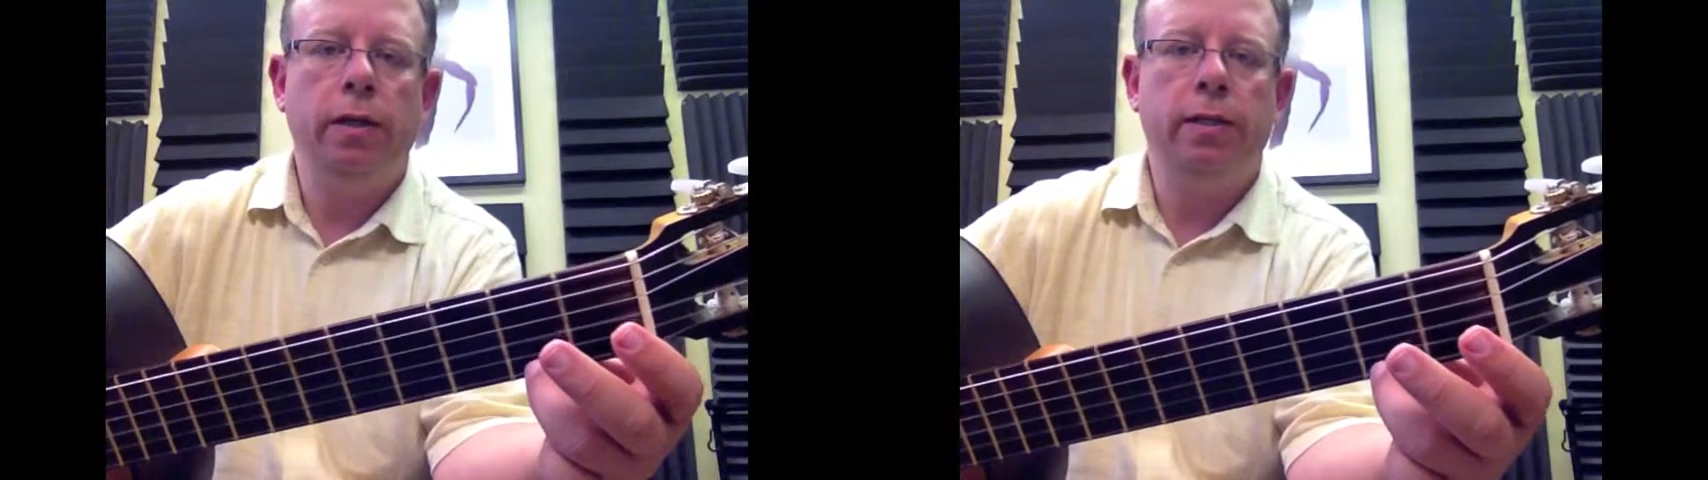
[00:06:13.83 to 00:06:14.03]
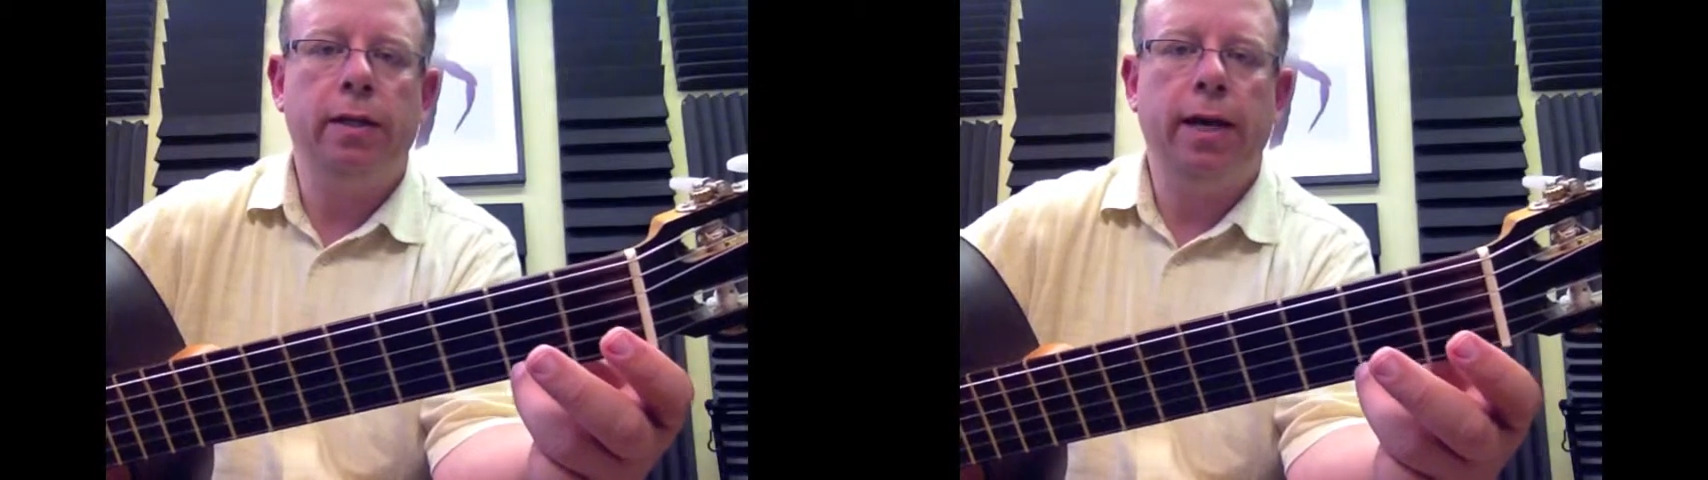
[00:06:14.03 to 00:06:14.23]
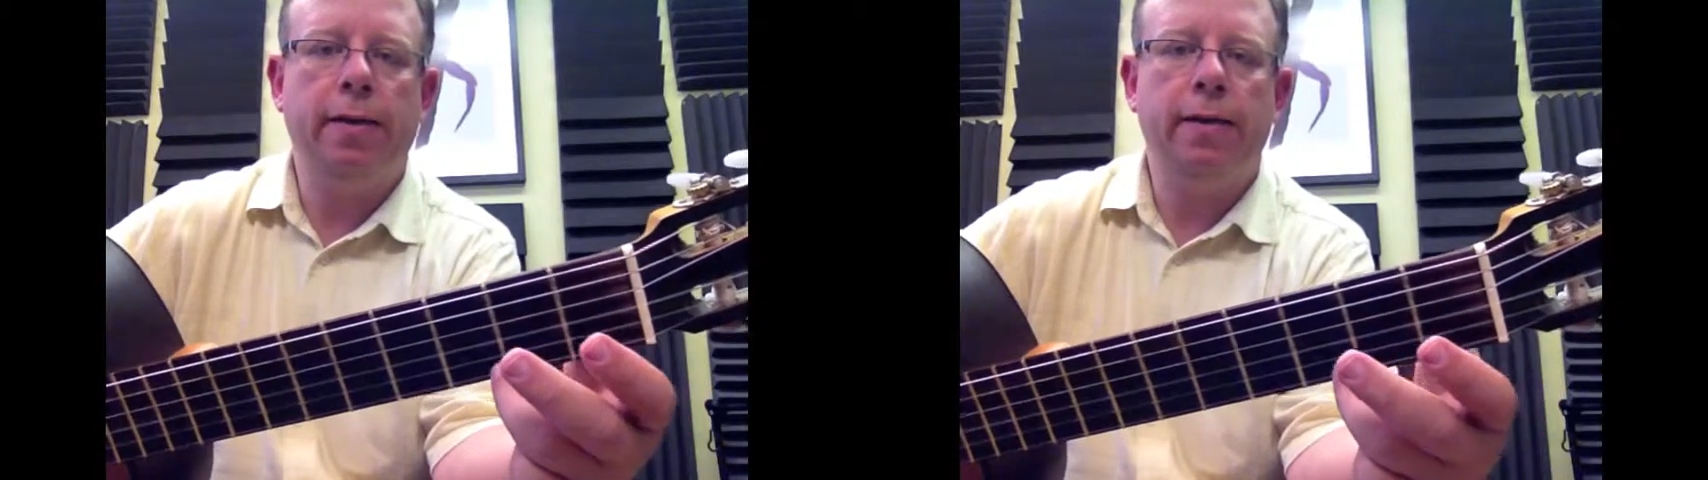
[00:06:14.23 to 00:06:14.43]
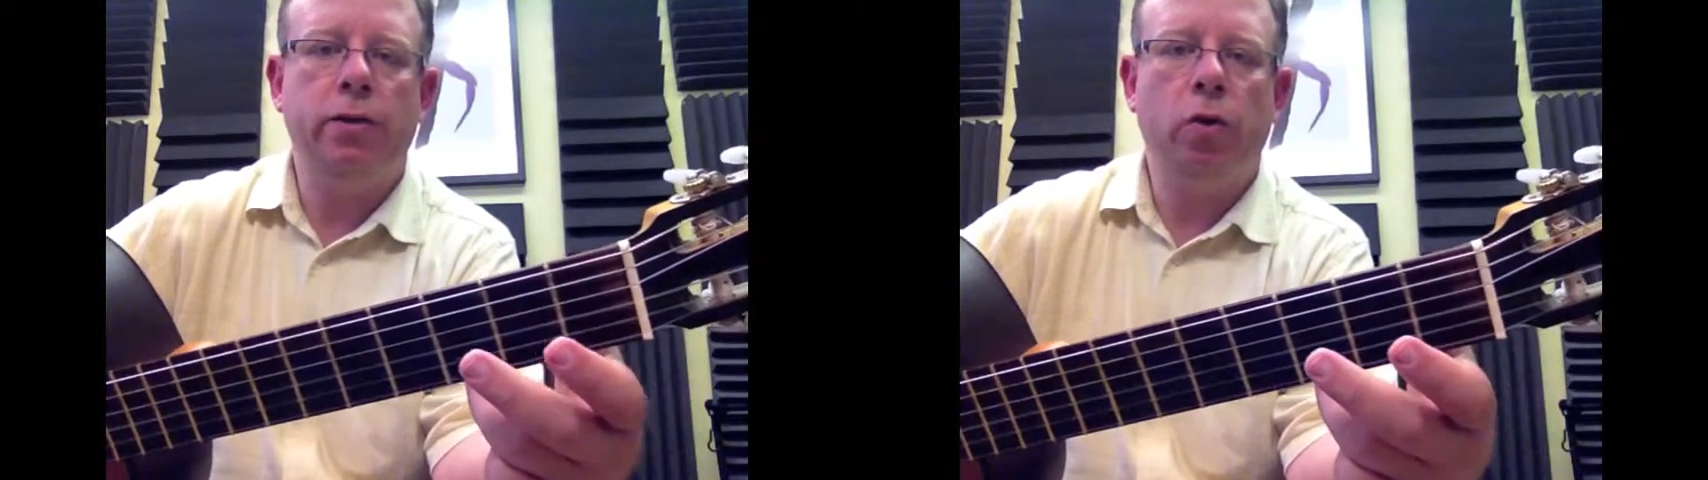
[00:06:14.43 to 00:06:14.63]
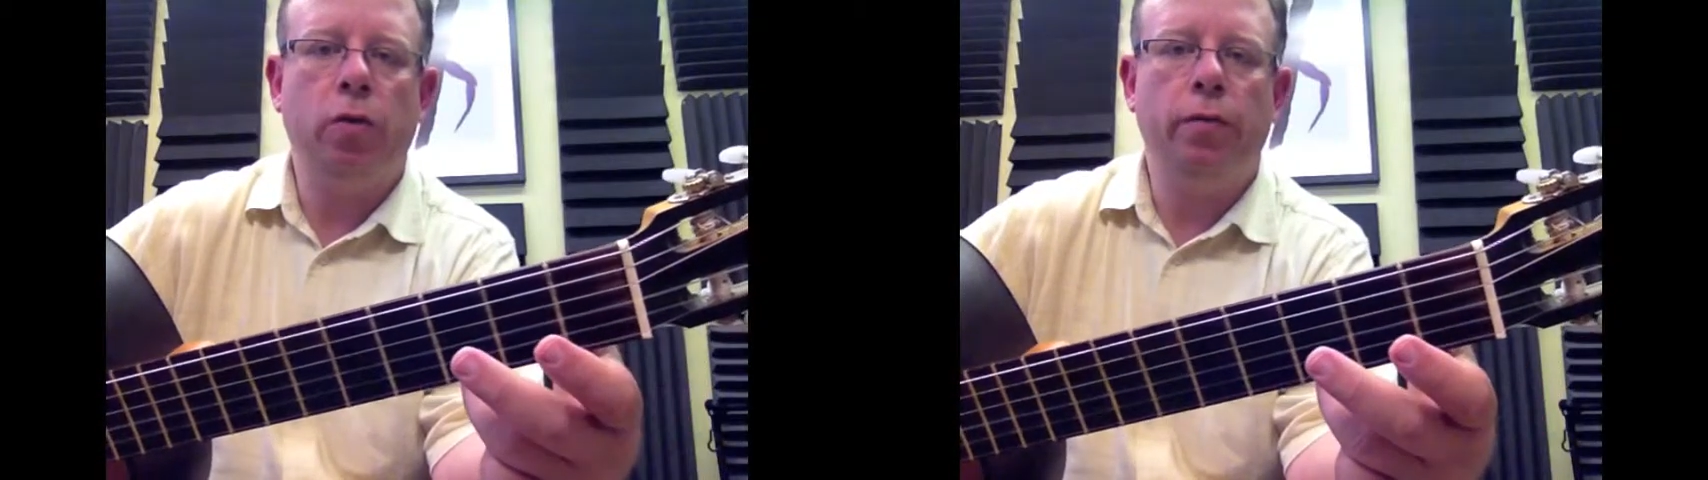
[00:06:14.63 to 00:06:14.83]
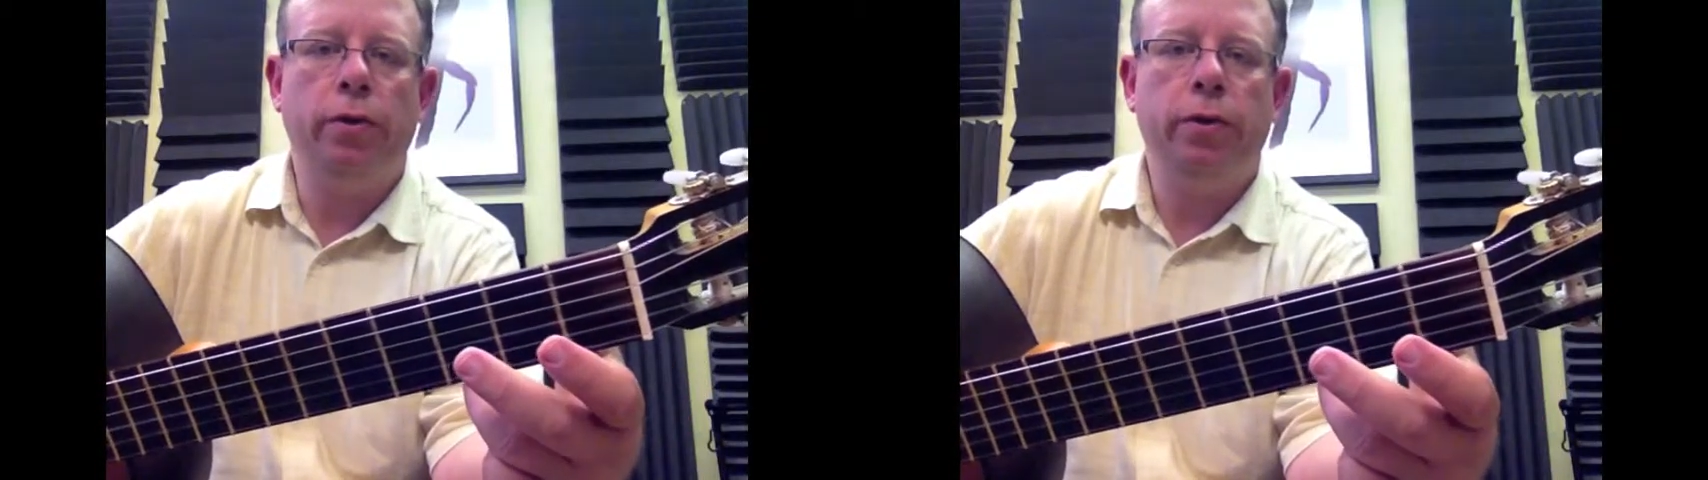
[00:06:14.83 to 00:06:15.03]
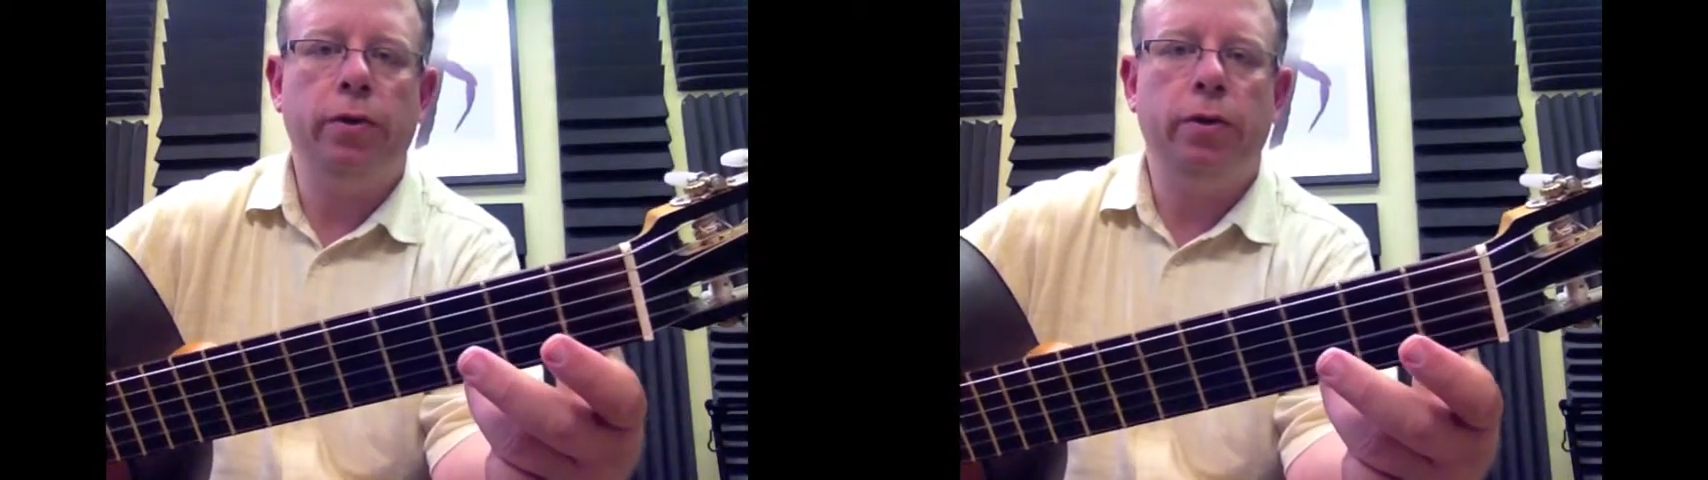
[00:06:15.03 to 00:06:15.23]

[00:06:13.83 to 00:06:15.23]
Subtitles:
slide this over